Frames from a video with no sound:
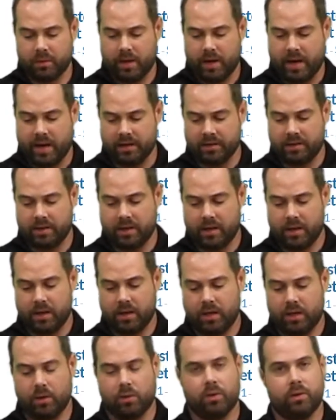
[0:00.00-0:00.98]
has
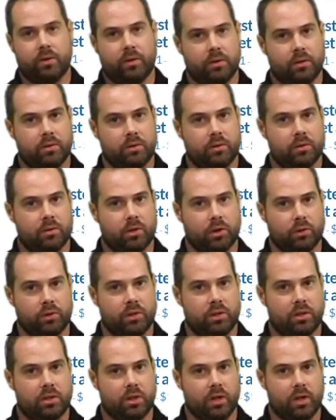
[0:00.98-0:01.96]
a, so
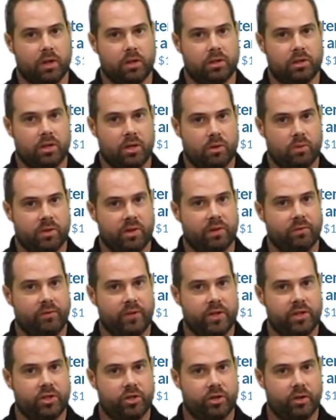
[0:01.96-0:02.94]
to start with, the
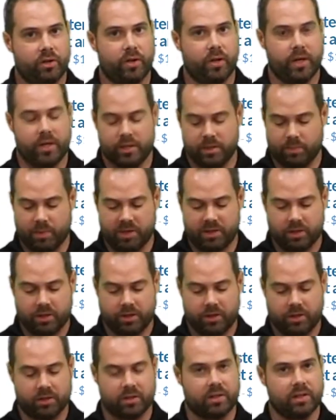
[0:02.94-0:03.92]
Venturi is
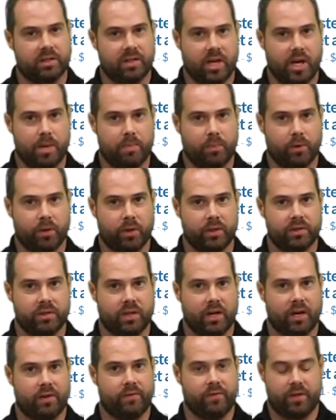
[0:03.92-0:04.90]
basically just a taper
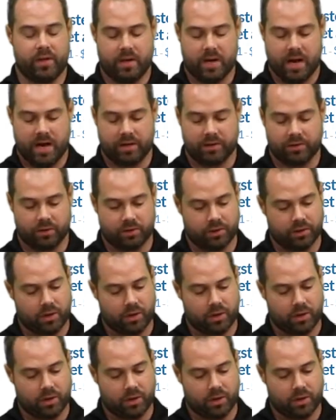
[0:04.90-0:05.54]
inside of the nozzle.